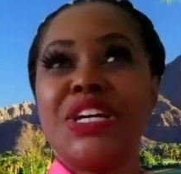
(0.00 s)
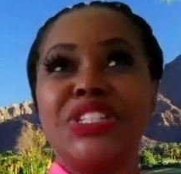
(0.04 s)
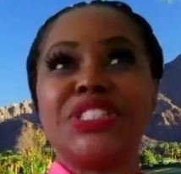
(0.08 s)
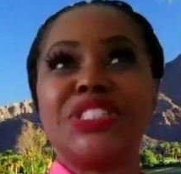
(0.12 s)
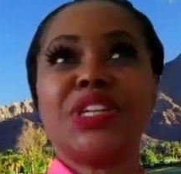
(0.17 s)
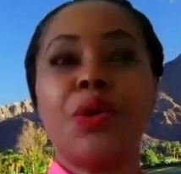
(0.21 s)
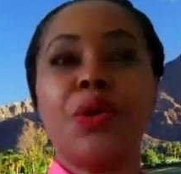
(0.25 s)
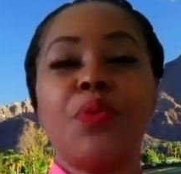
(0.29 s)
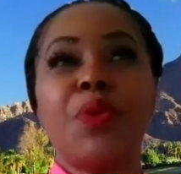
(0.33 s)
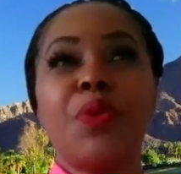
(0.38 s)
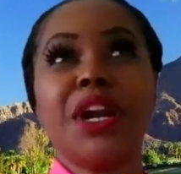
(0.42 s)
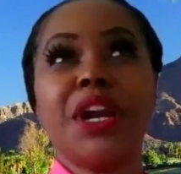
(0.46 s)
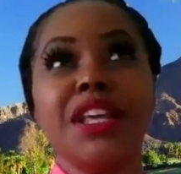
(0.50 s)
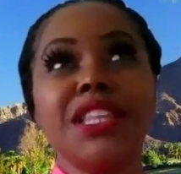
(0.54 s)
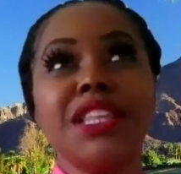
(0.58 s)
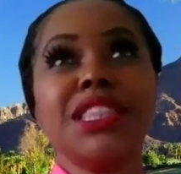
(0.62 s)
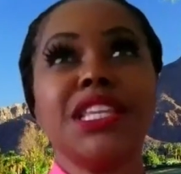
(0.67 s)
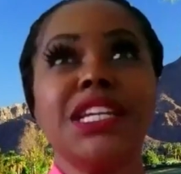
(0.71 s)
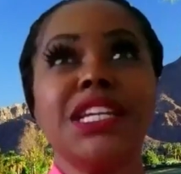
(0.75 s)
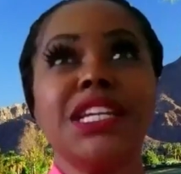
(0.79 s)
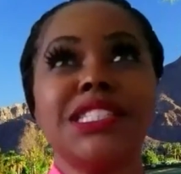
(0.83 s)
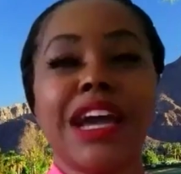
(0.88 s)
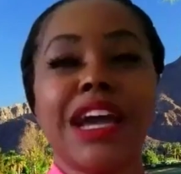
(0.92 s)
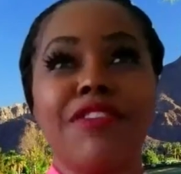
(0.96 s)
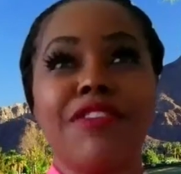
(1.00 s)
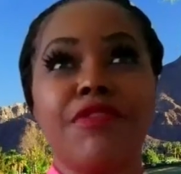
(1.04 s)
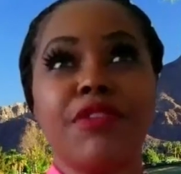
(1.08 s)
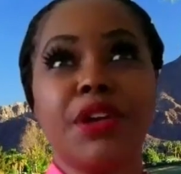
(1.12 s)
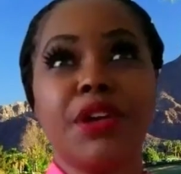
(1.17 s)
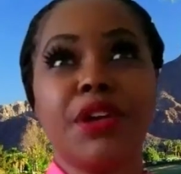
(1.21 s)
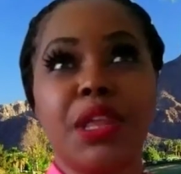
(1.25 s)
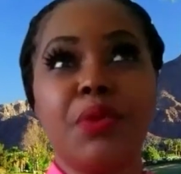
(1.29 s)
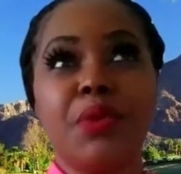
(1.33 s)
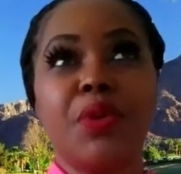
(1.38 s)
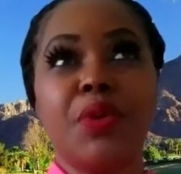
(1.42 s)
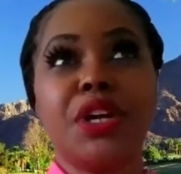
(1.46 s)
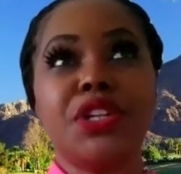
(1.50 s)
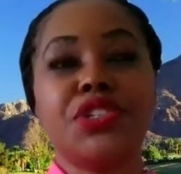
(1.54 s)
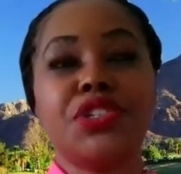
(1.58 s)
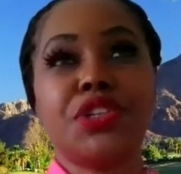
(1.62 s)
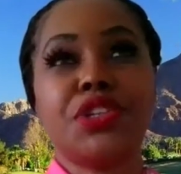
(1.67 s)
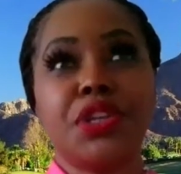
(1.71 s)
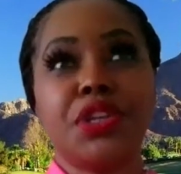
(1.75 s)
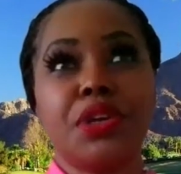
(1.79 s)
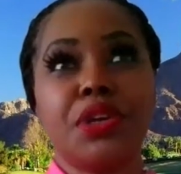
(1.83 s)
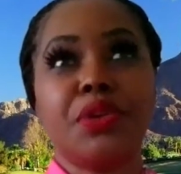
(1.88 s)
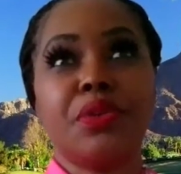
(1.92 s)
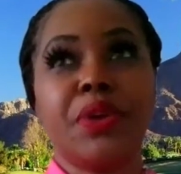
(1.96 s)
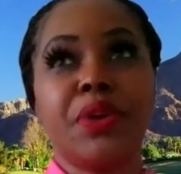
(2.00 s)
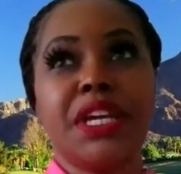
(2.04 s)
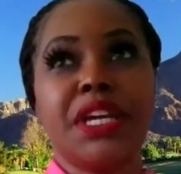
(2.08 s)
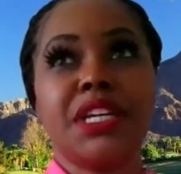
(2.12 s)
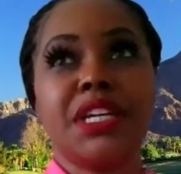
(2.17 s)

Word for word: So, one of the things I really want to do